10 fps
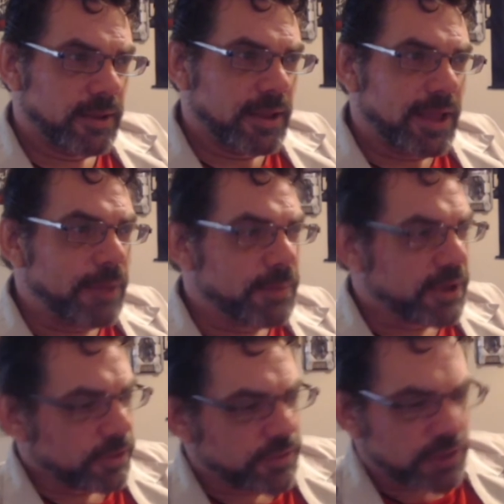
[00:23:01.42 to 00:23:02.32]
And
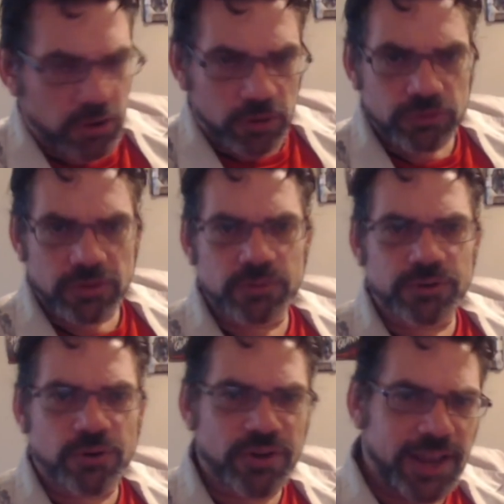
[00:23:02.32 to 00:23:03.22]
because of the culture that was
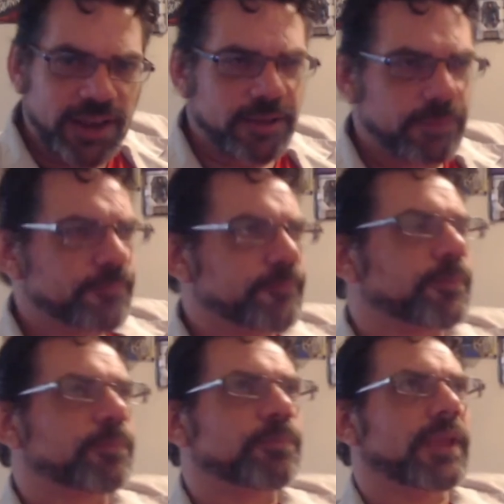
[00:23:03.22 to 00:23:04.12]
created
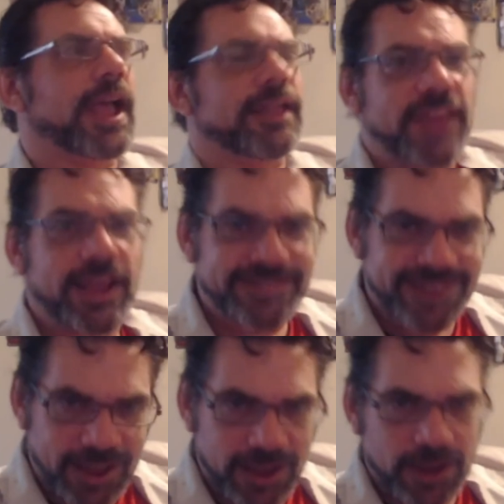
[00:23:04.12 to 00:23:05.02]
at that
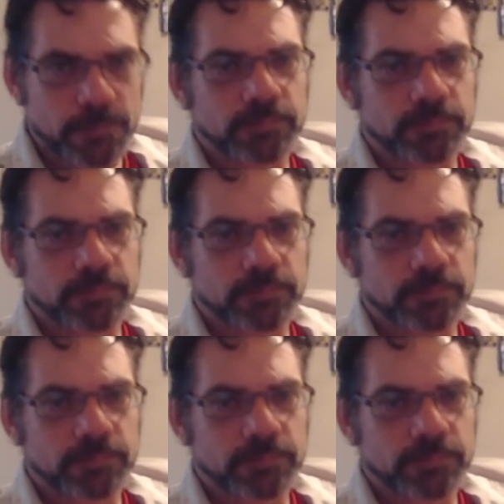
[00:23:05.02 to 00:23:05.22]
time,